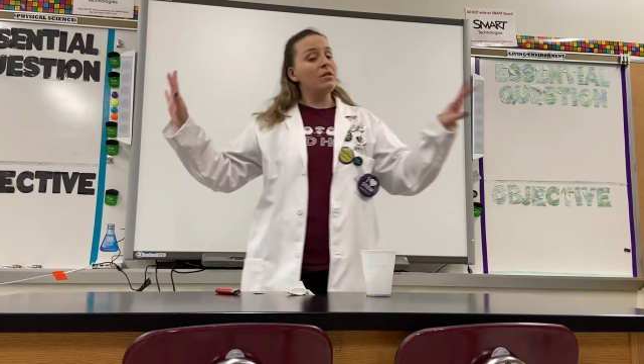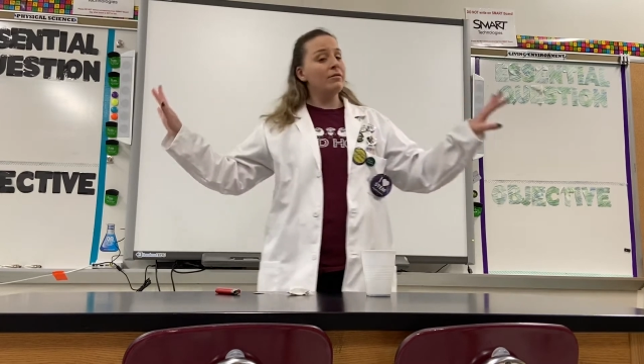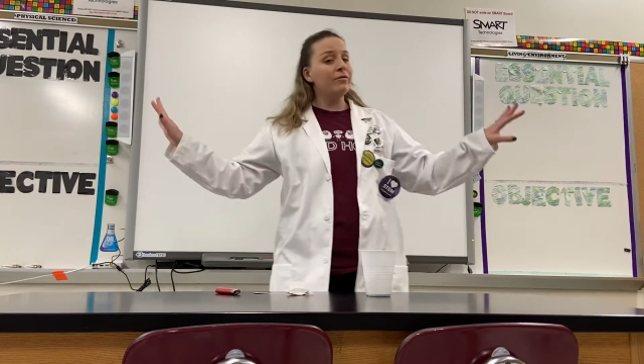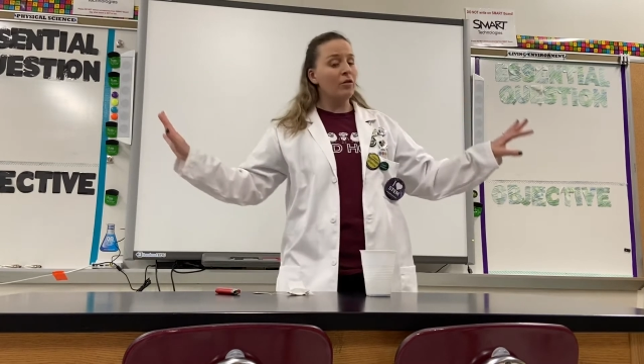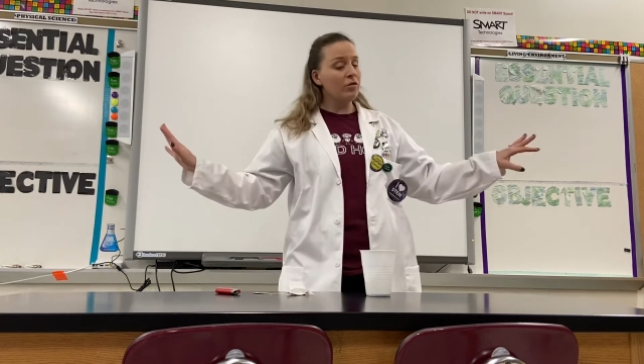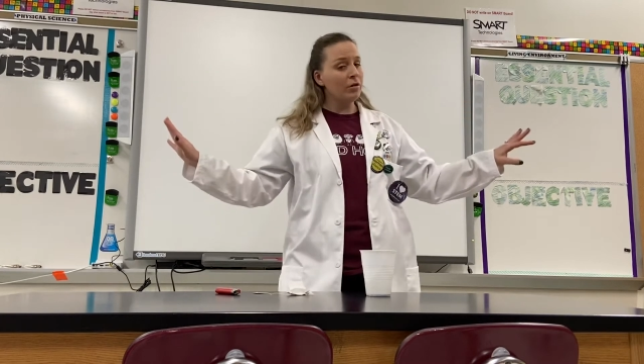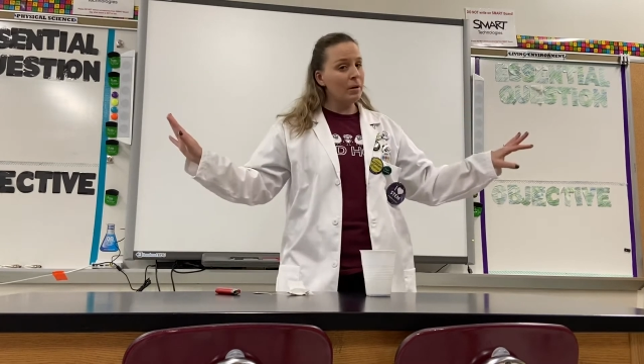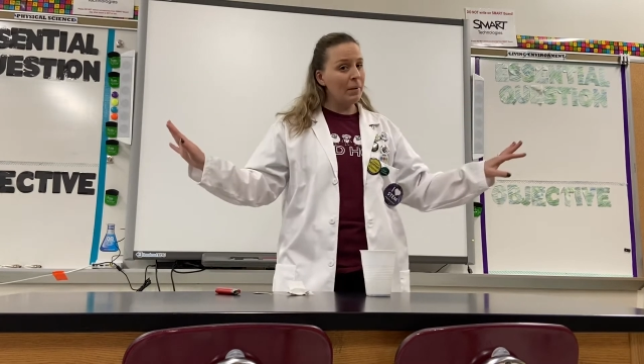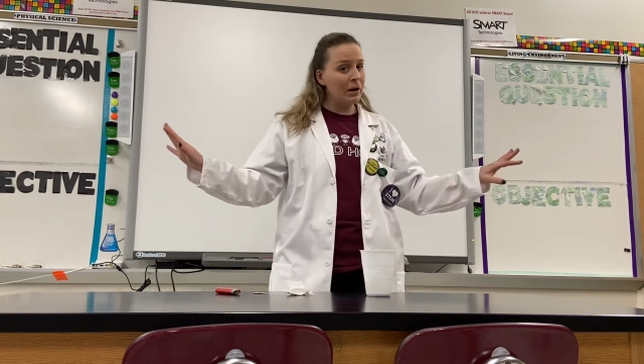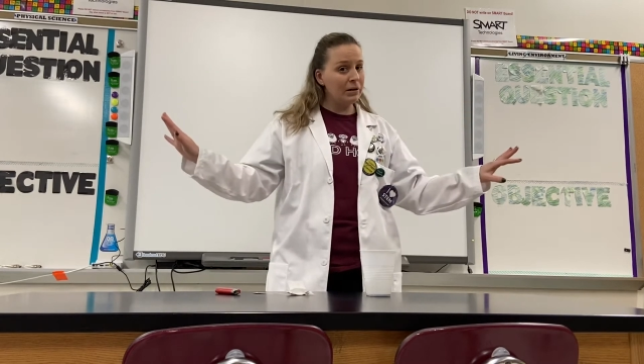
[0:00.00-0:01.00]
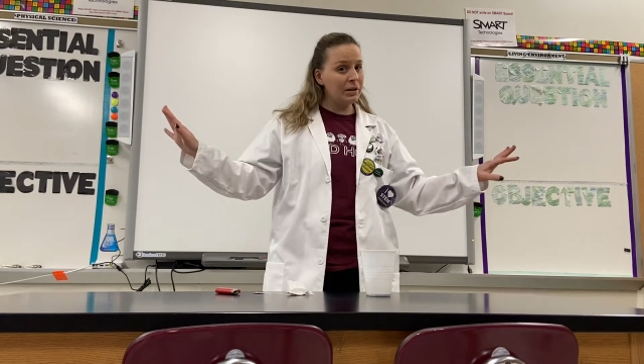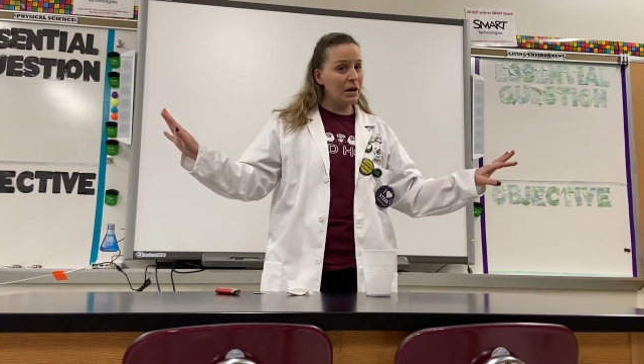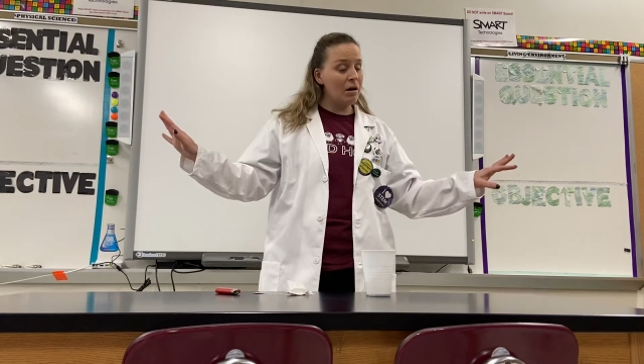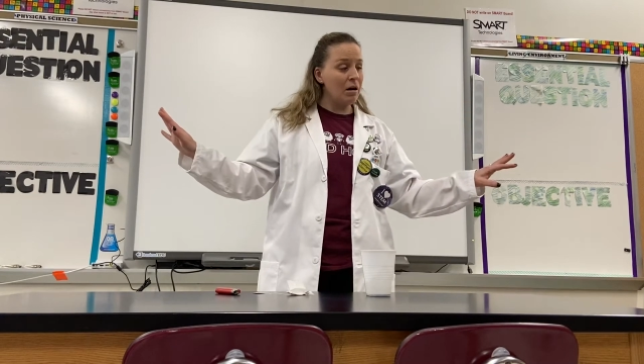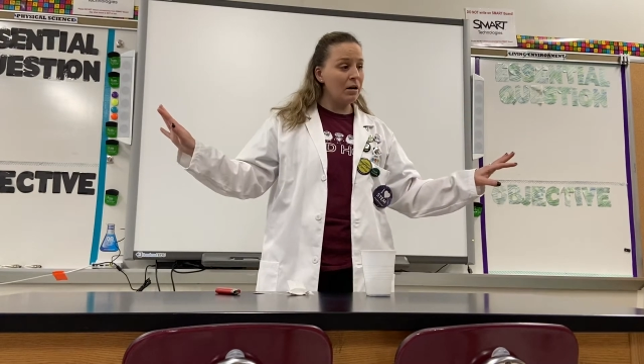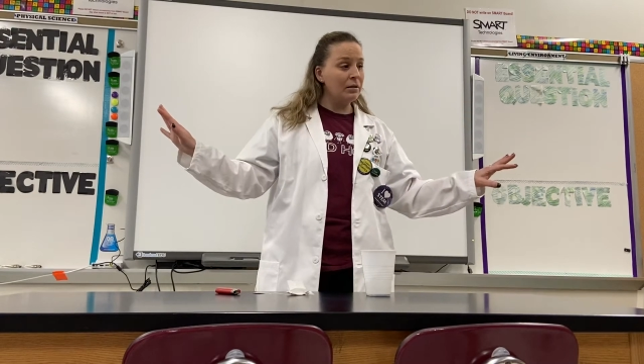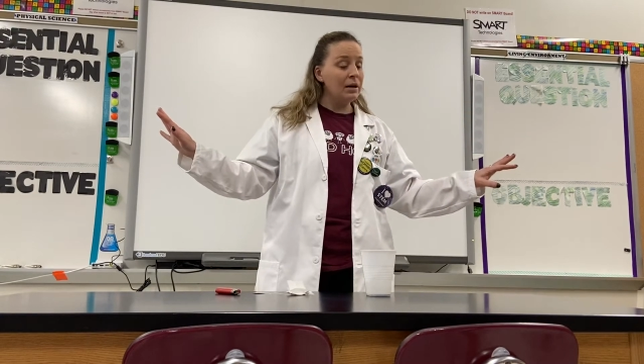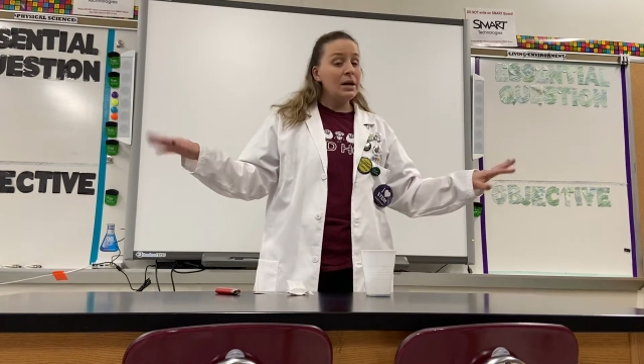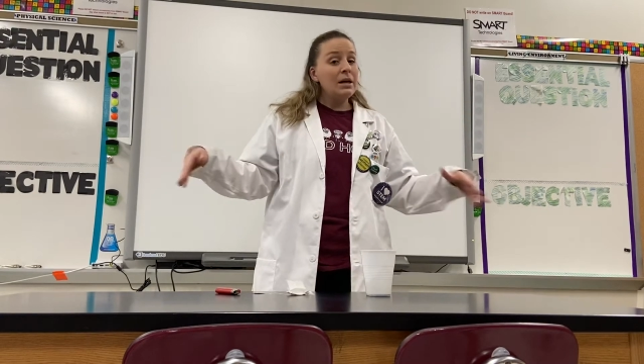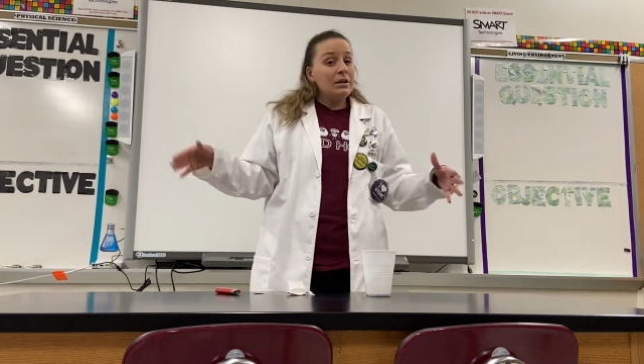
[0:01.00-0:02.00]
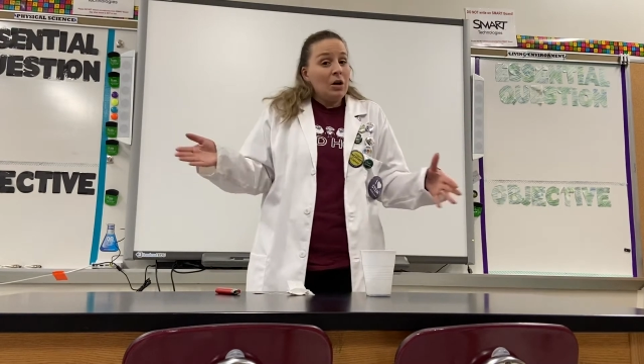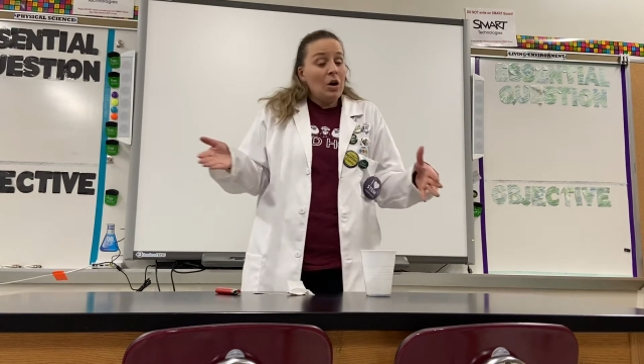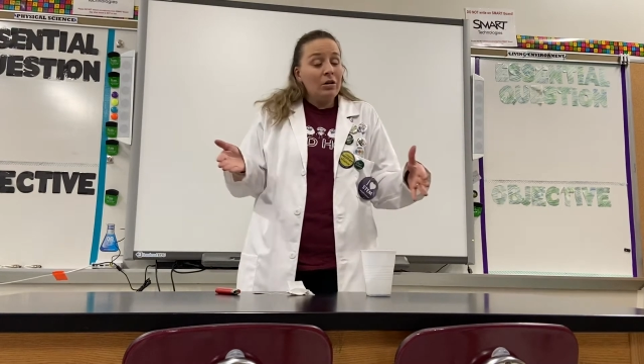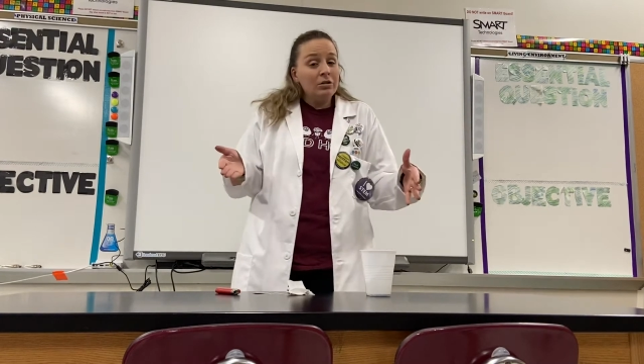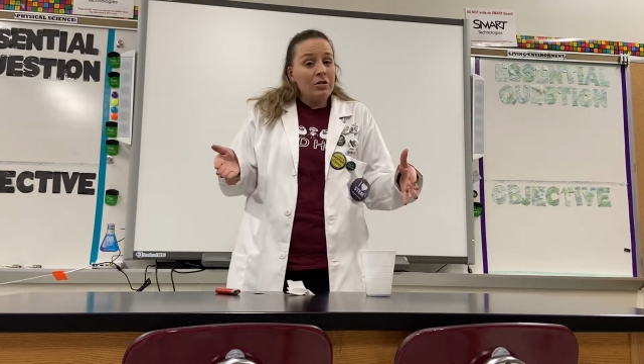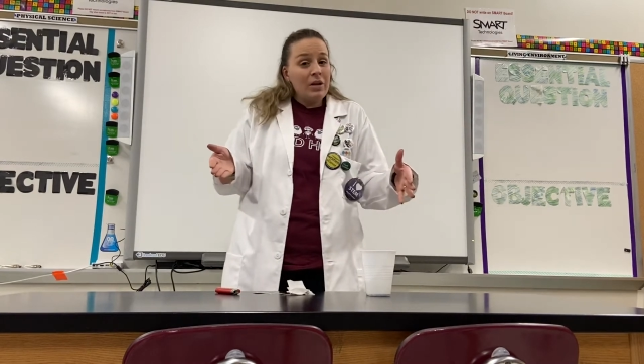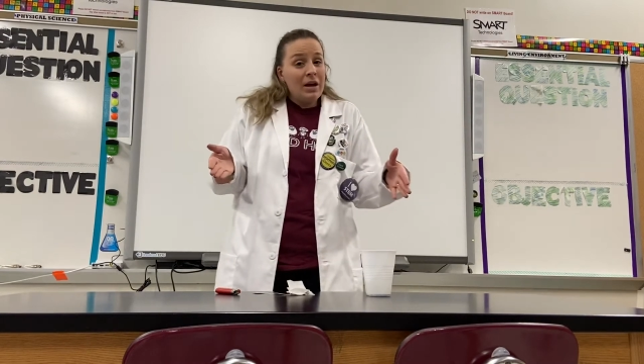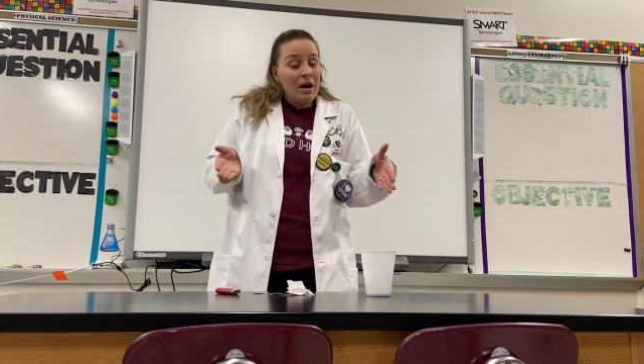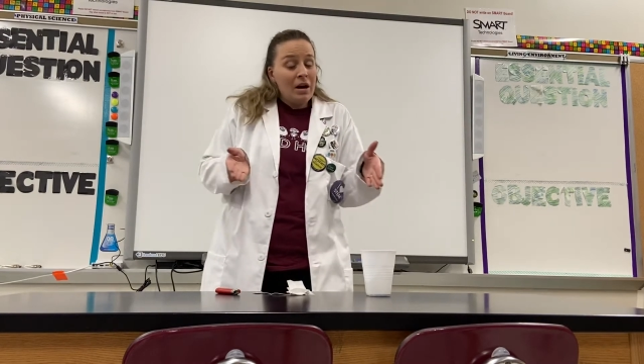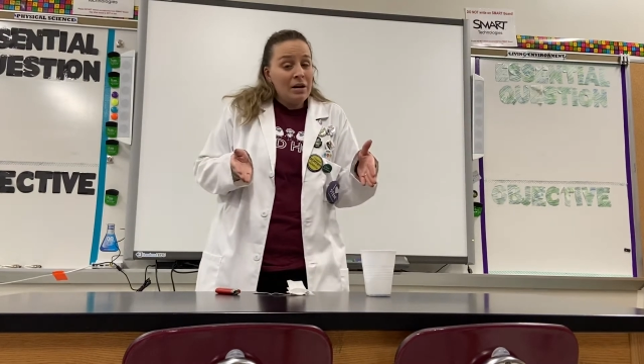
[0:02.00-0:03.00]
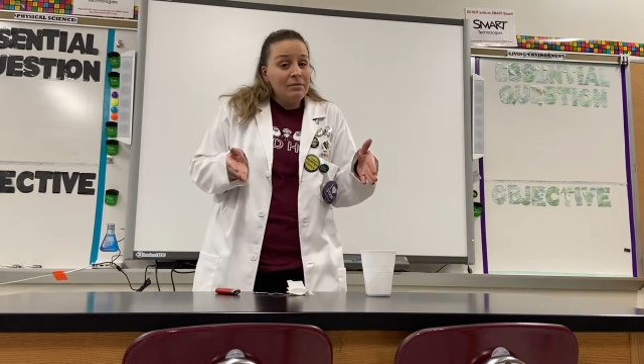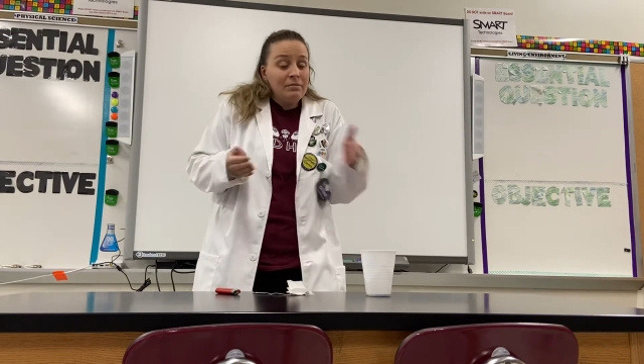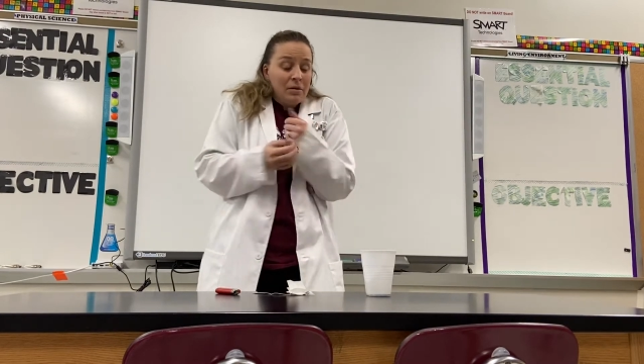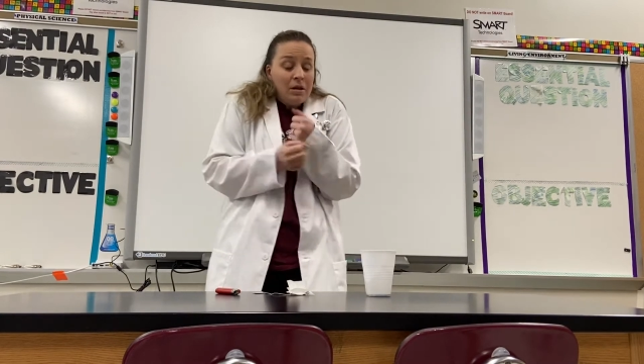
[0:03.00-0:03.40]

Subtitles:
the further apart they are. The colder they are,